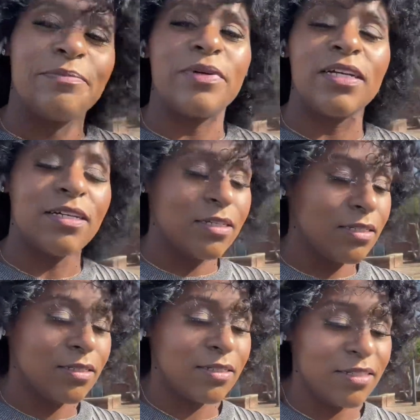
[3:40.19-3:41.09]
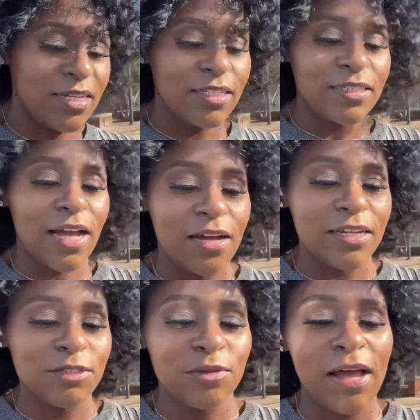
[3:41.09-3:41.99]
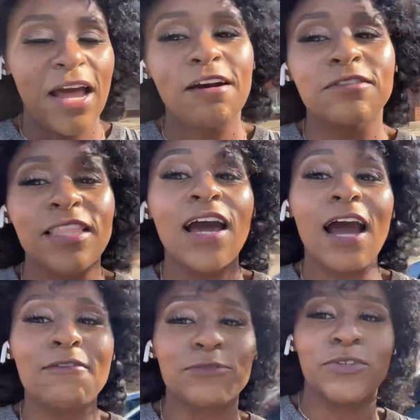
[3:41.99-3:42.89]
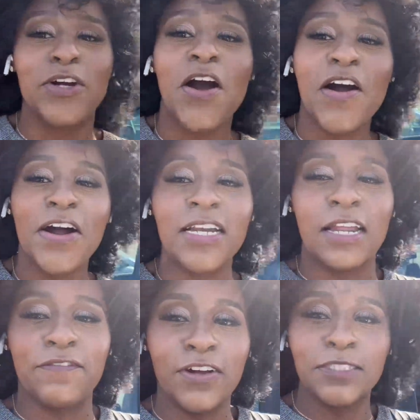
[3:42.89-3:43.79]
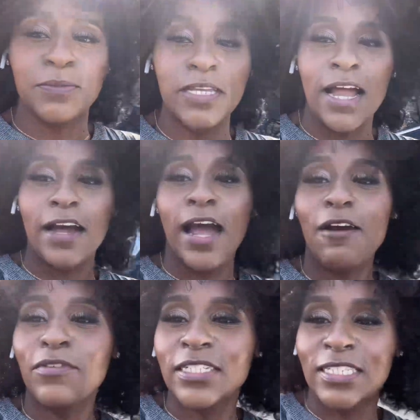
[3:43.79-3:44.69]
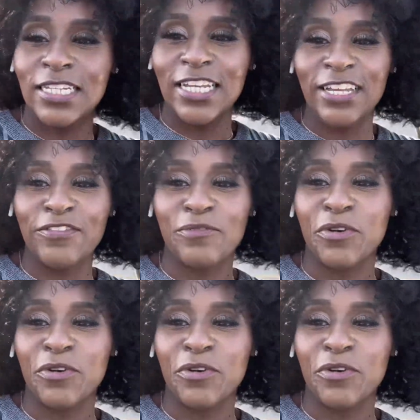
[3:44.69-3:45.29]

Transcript: But uh, yes, y'all, that's why I thought I was recording at first, but y'all, I wasn't even